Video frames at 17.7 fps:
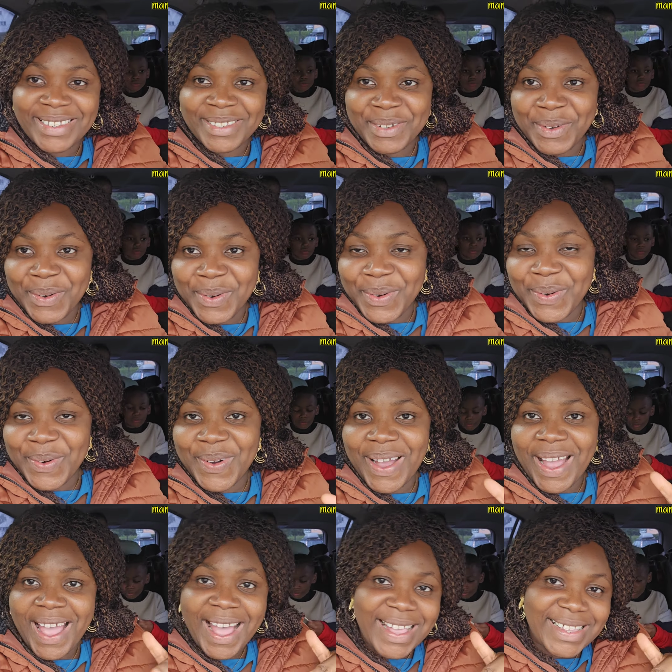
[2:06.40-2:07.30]

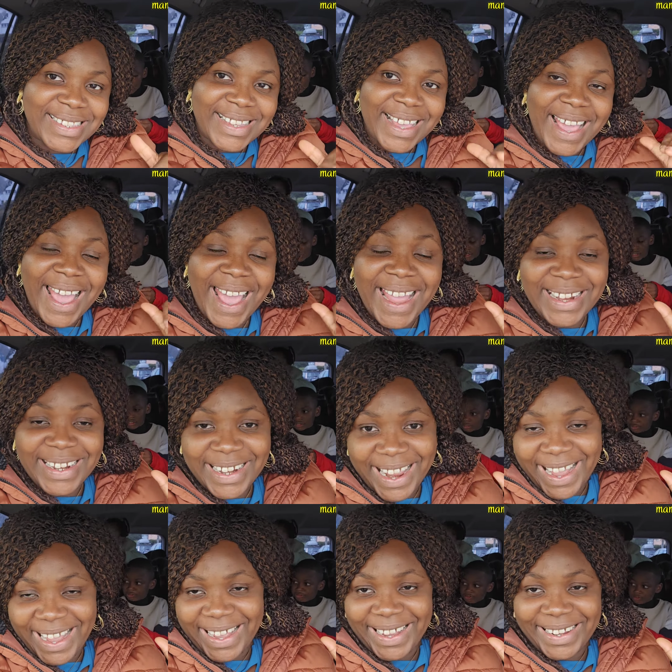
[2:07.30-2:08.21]
school has
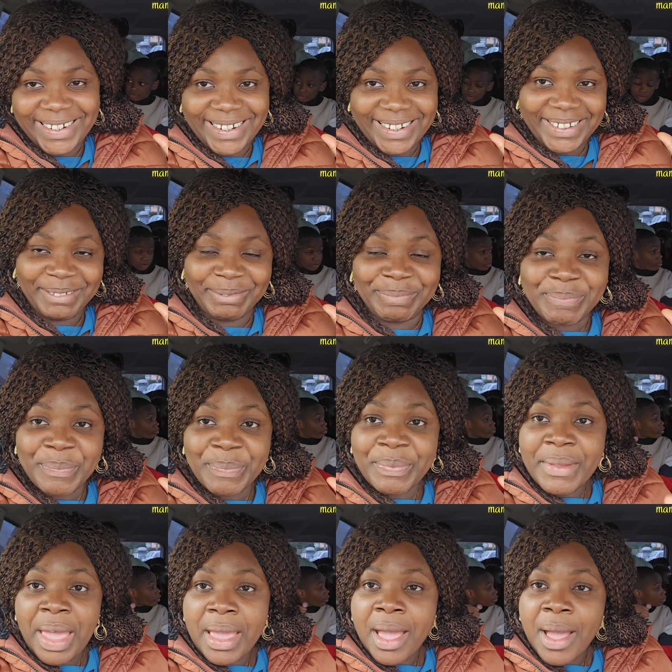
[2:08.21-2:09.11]
ended.
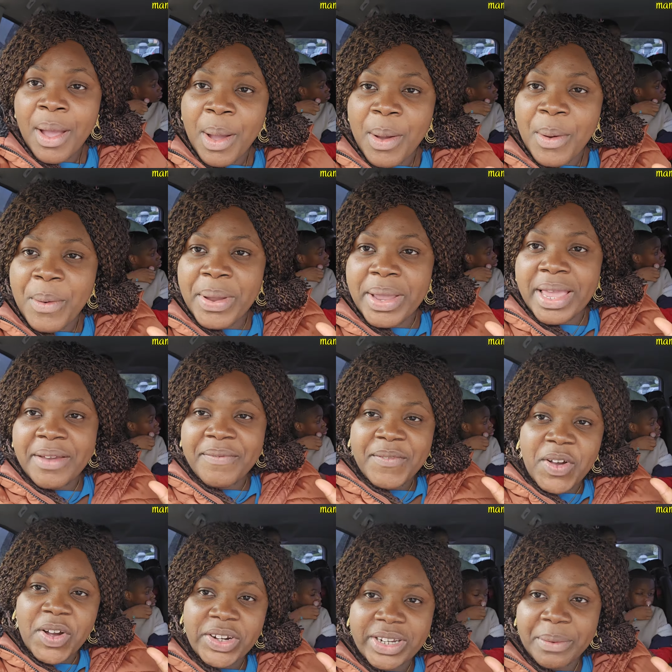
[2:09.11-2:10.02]
We
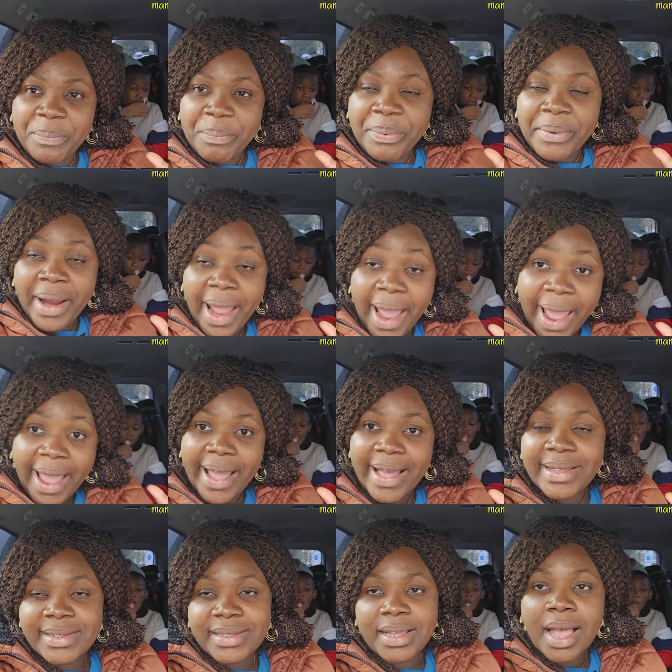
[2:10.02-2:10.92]
give God the
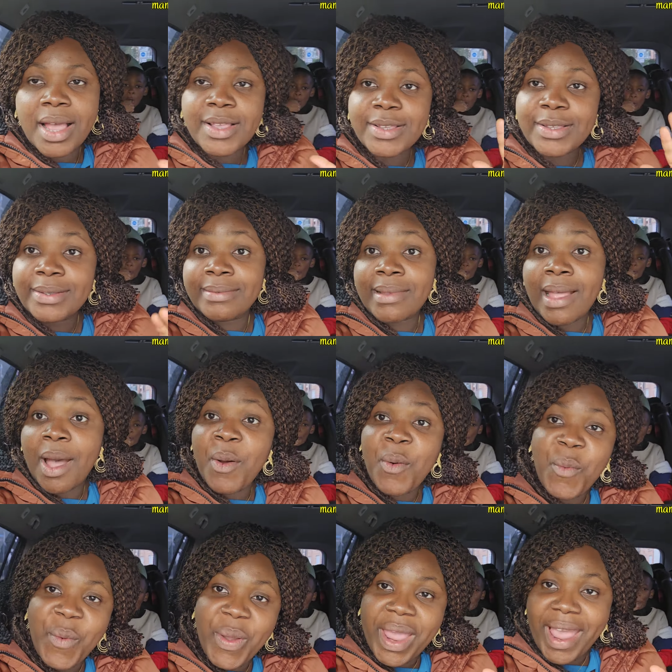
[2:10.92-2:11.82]
praise.
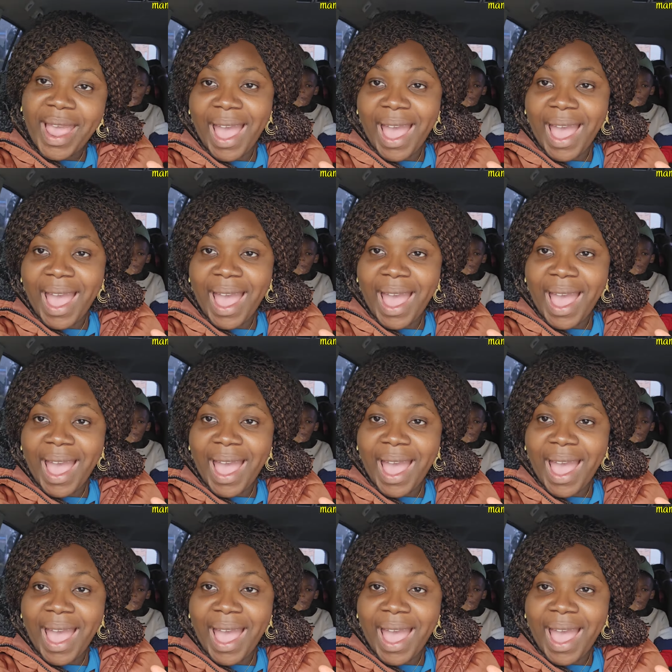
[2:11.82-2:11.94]
Now we